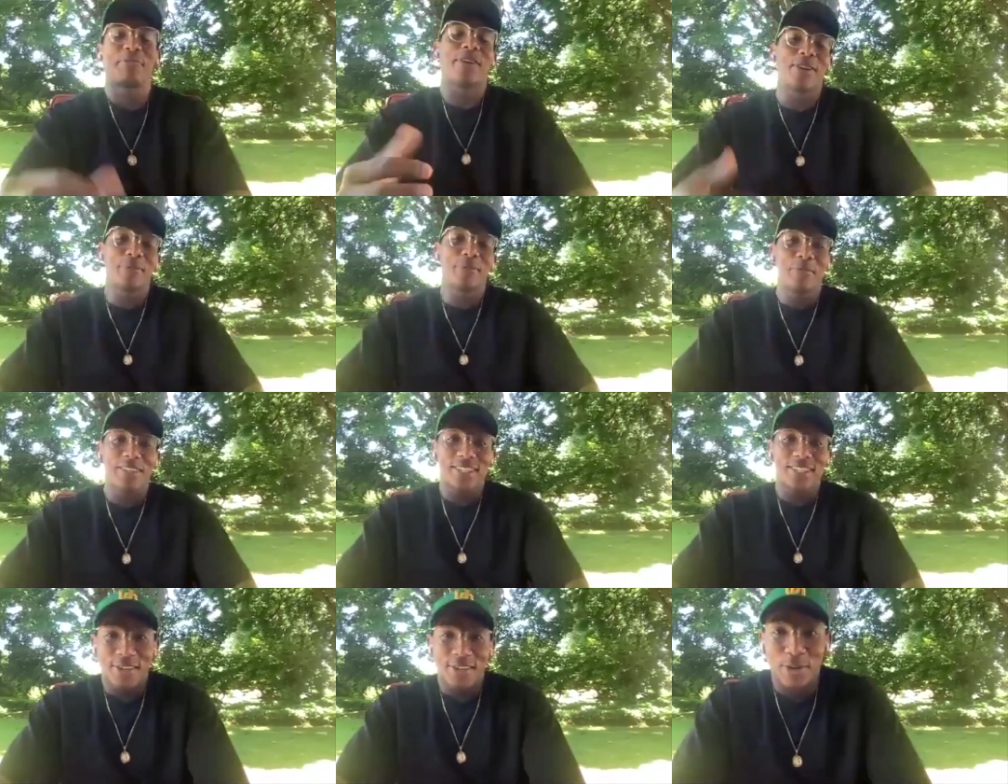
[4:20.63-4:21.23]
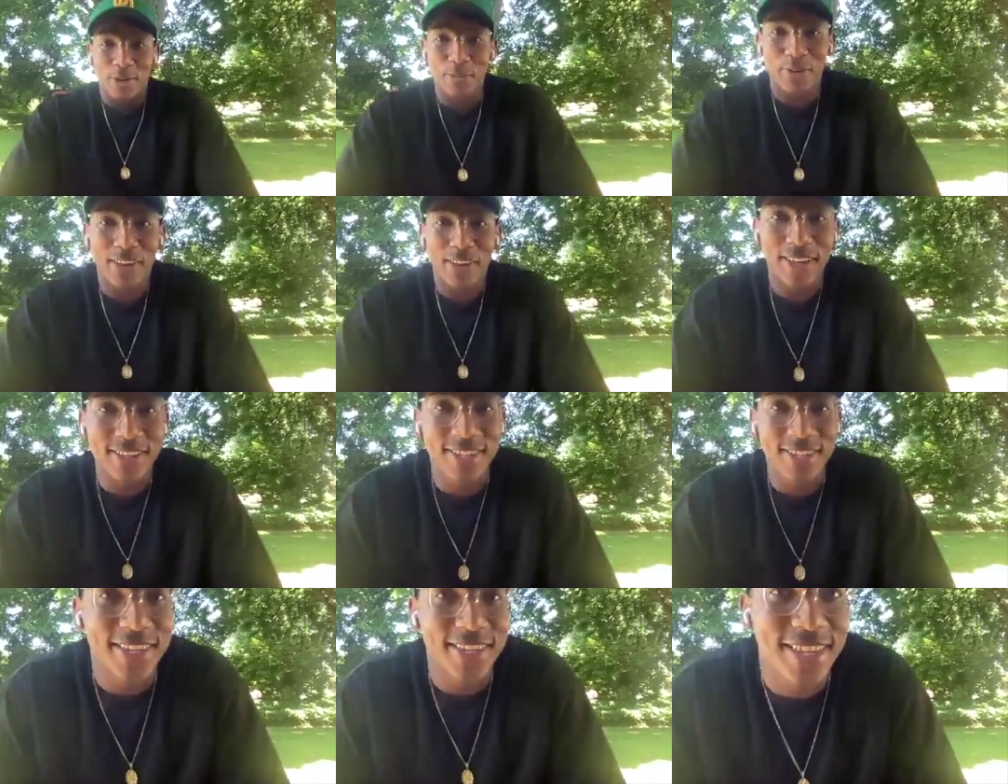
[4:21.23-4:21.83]
me to apply
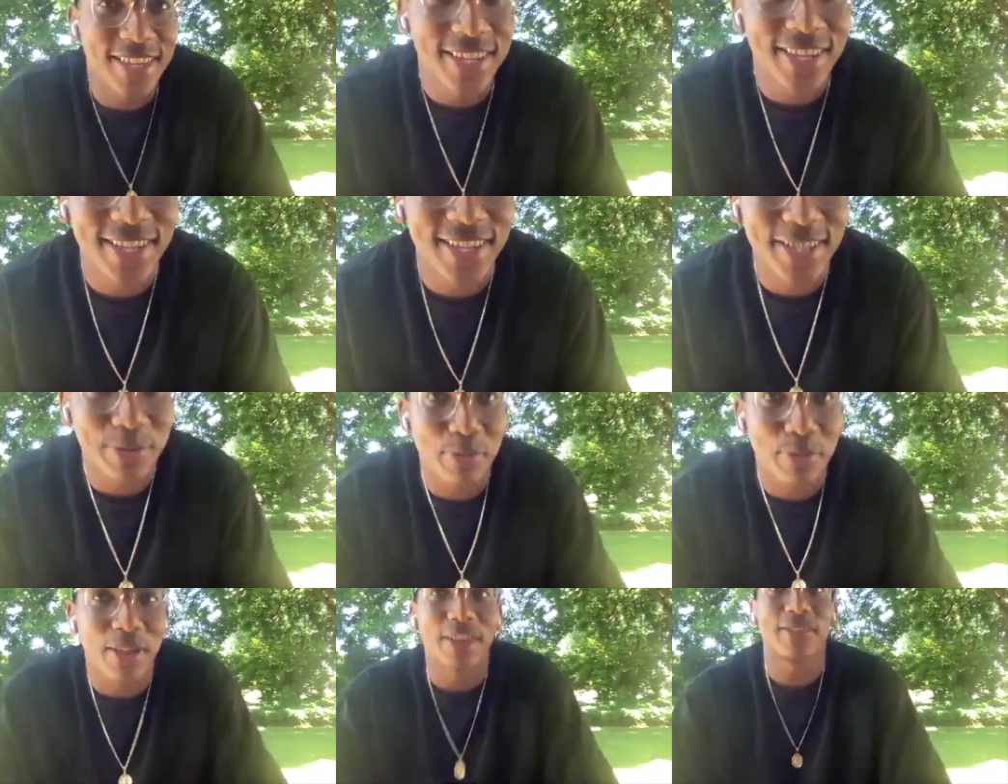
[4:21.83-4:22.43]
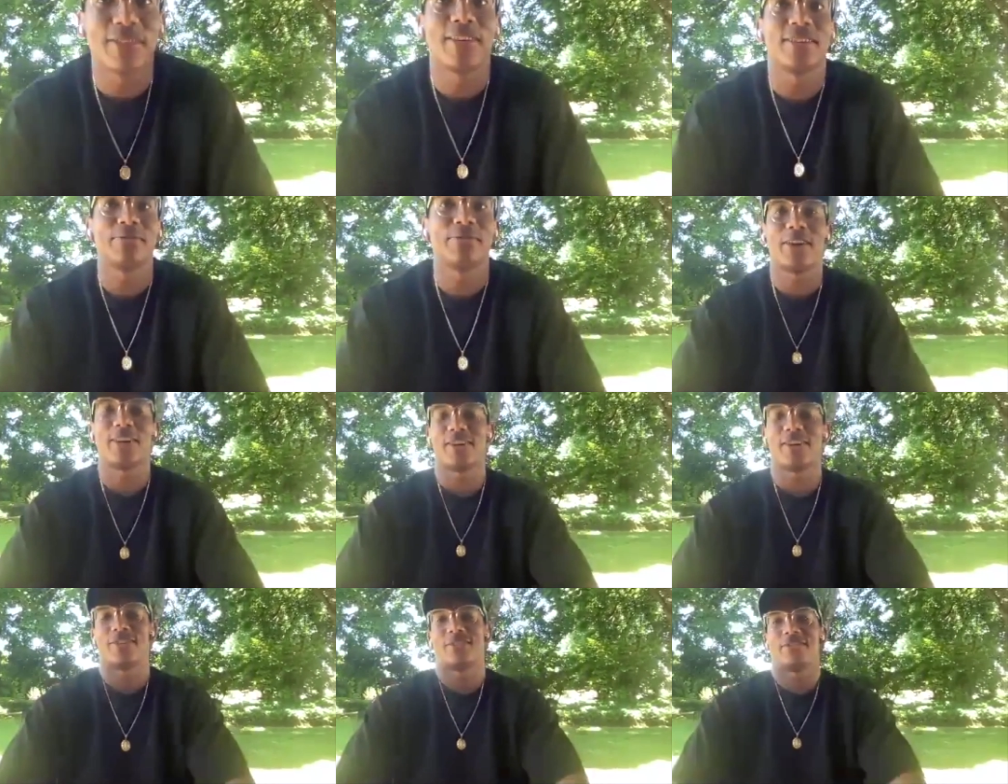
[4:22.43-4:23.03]
to this Black Lives
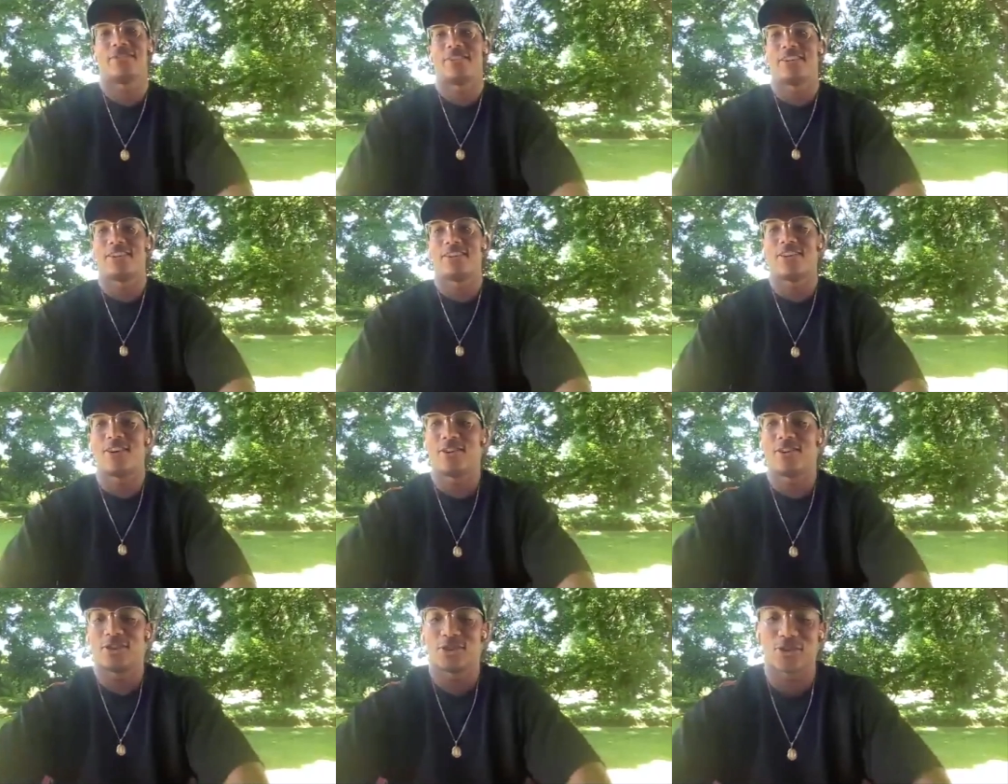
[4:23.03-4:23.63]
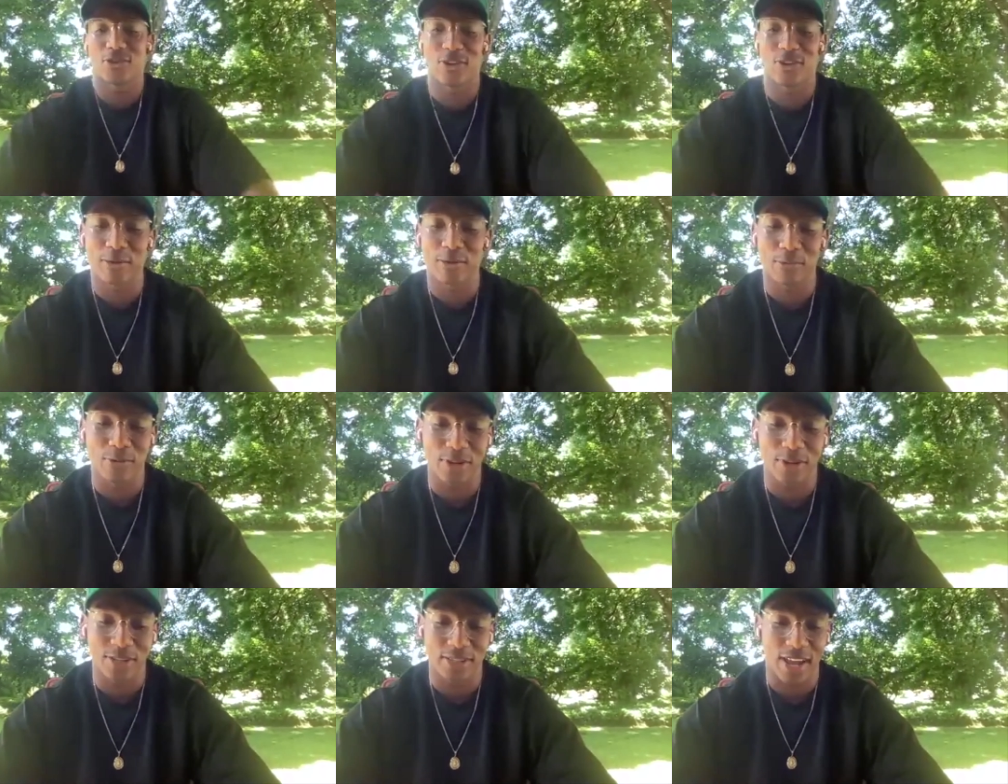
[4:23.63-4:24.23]
Matter artist grant
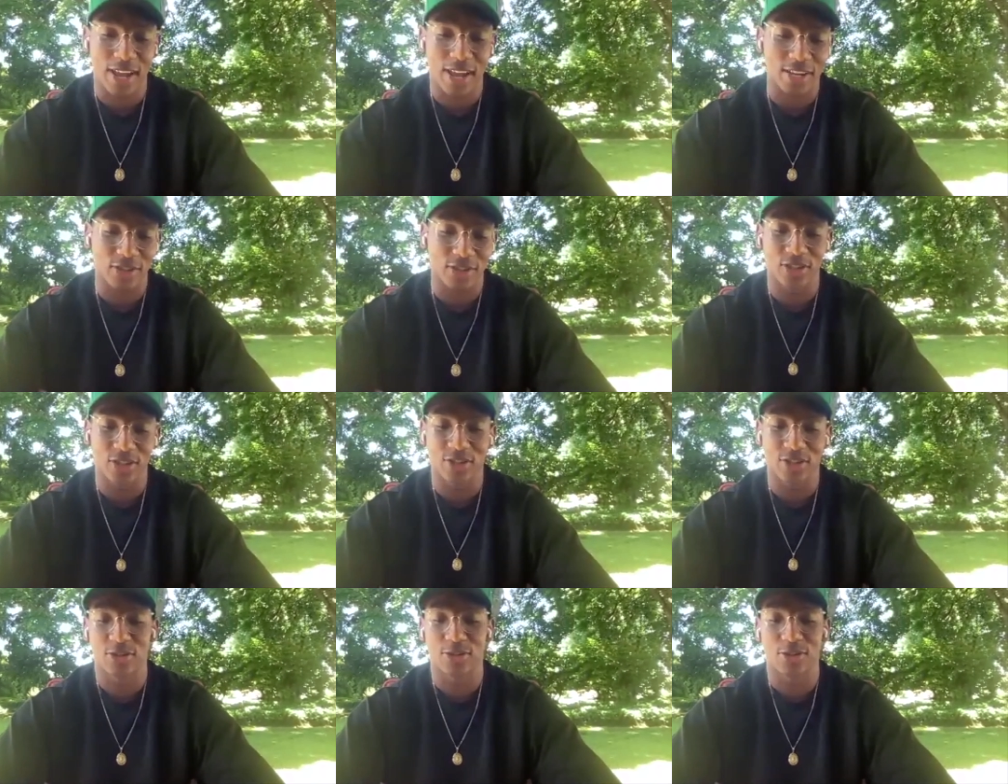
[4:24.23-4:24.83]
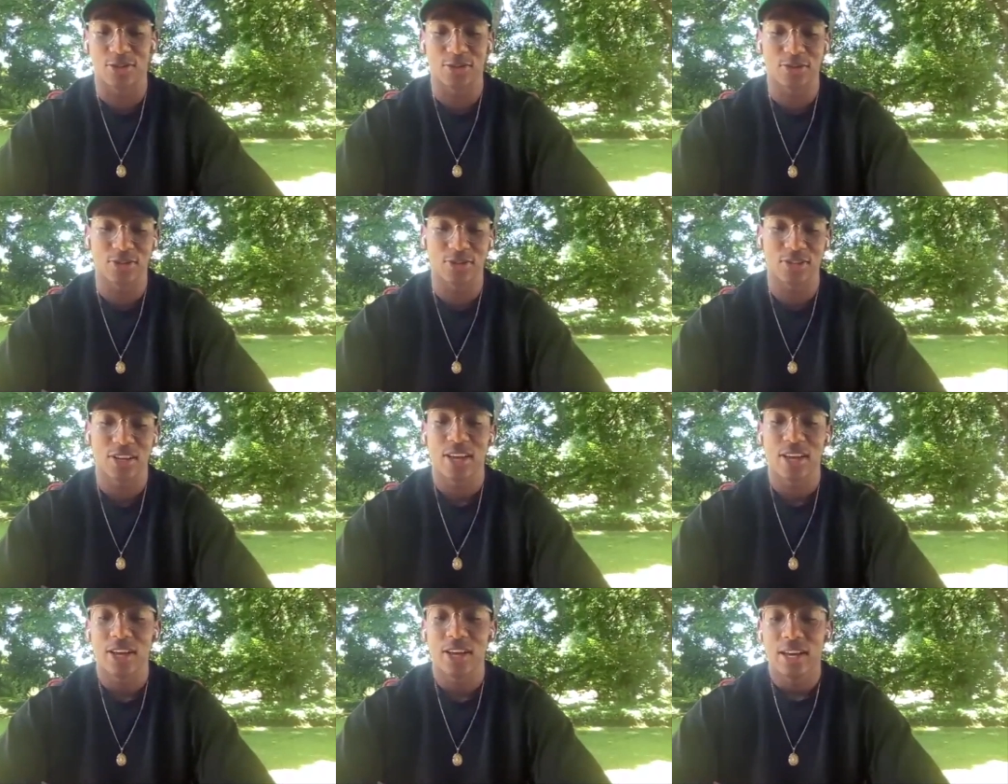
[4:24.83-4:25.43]
was actually introduced